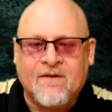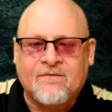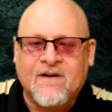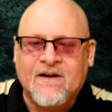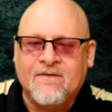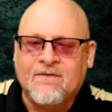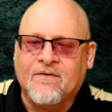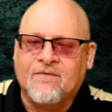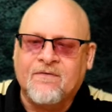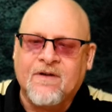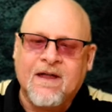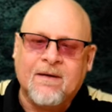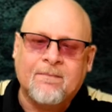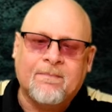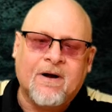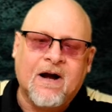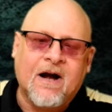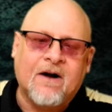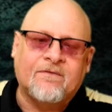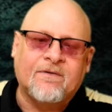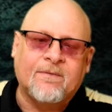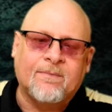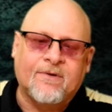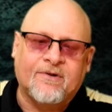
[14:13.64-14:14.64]
my favorite
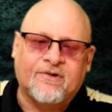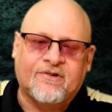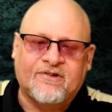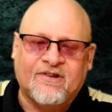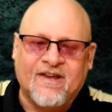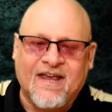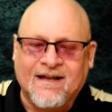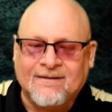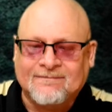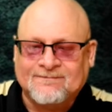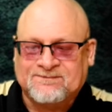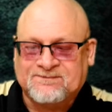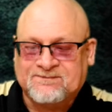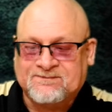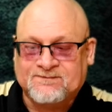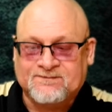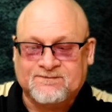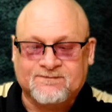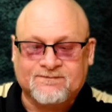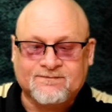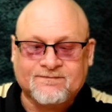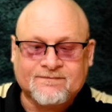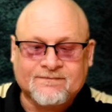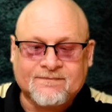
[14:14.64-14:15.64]
vampire from this set.
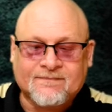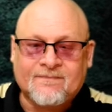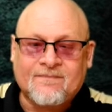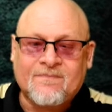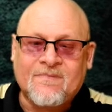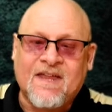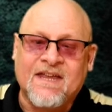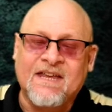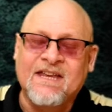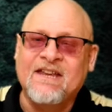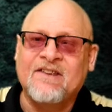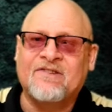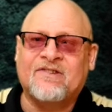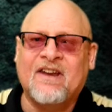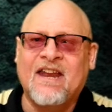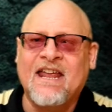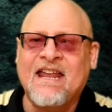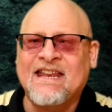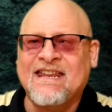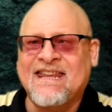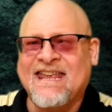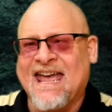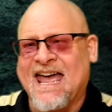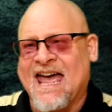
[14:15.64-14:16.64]
He is
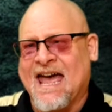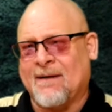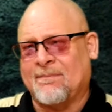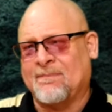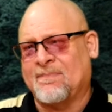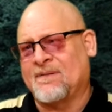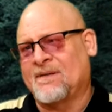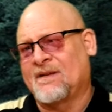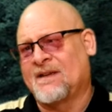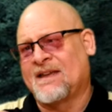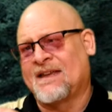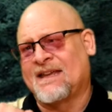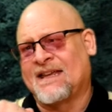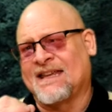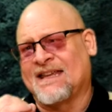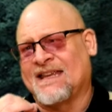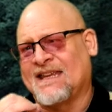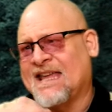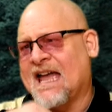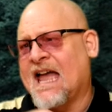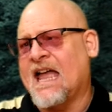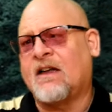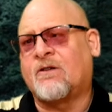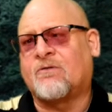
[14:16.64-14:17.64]
an 8-cap,
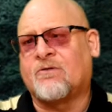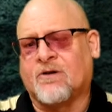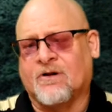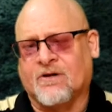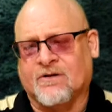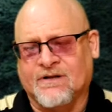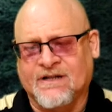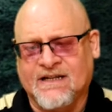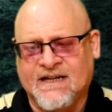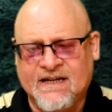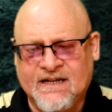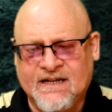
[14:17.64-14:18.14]
gangrel,